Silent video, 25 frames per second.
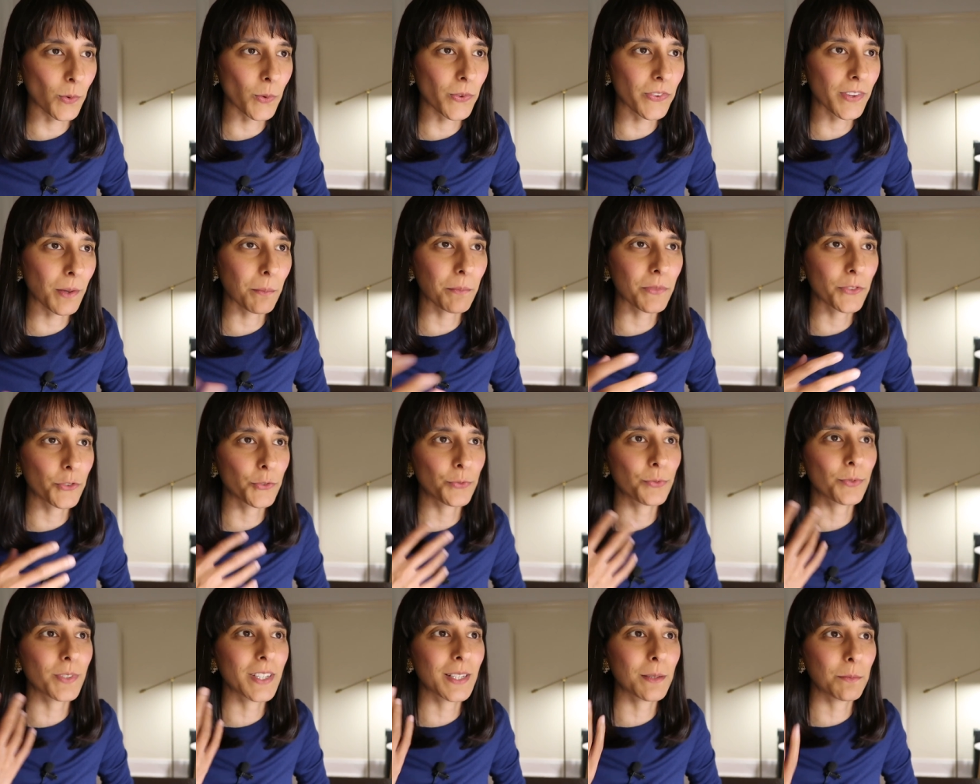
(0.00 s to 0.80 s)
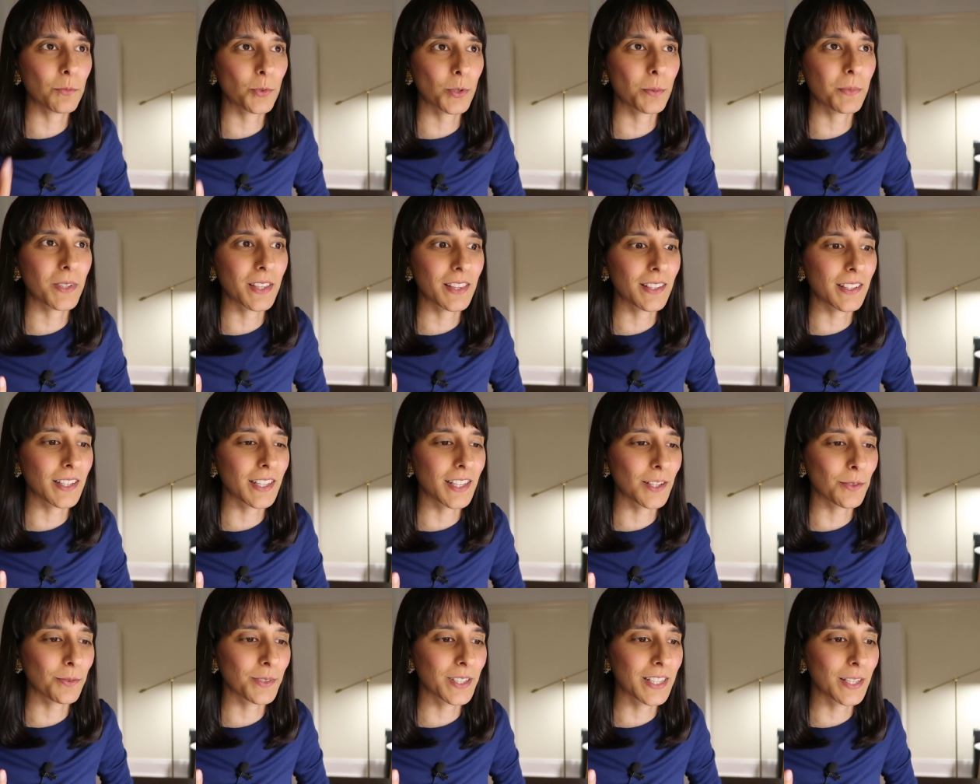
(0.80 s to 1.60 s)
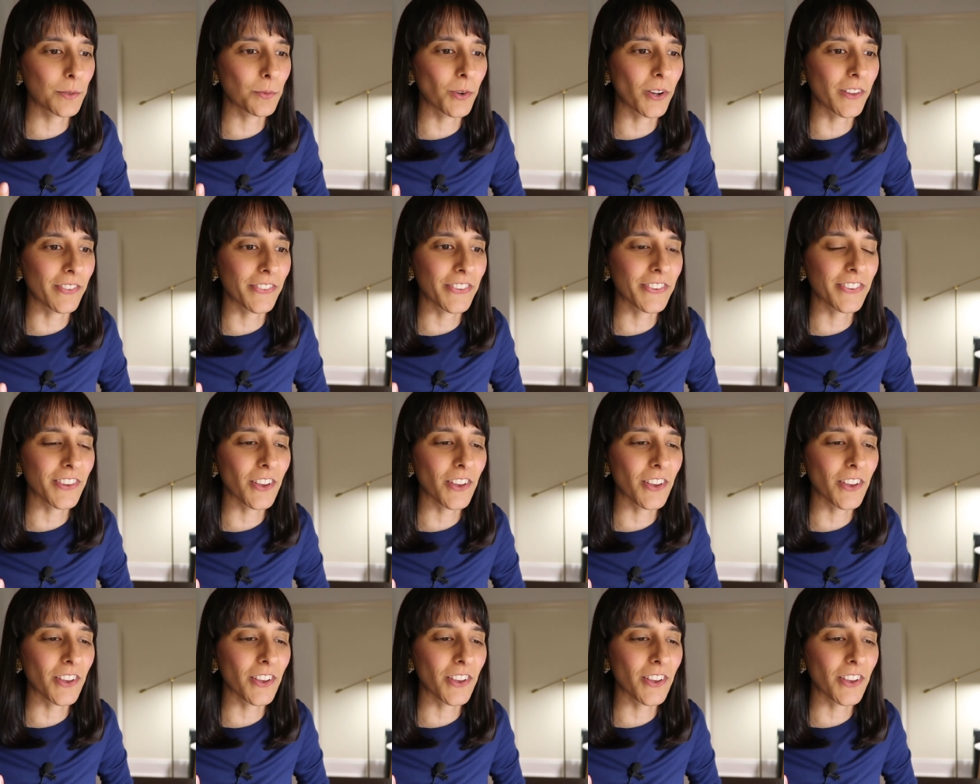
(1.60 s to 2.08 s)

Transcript: or some dream woman that he really wants.